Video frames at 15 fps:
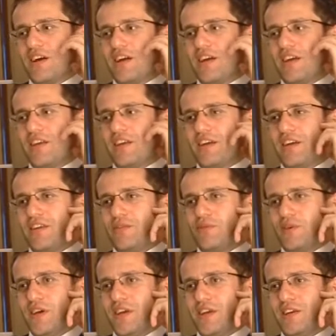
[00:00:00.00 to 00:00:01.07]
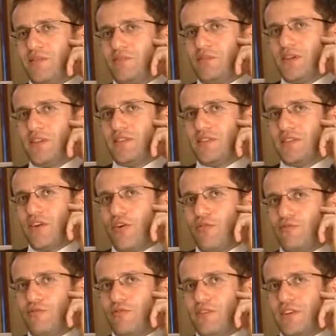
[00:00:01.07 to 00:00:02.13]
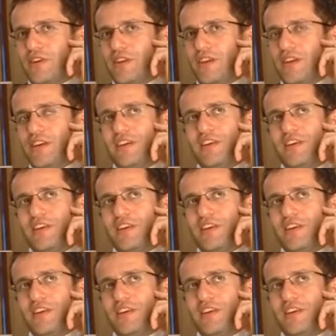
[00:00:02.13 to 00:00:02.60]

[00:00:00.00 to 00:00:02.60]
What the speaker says: Anyway, I mean, hopefully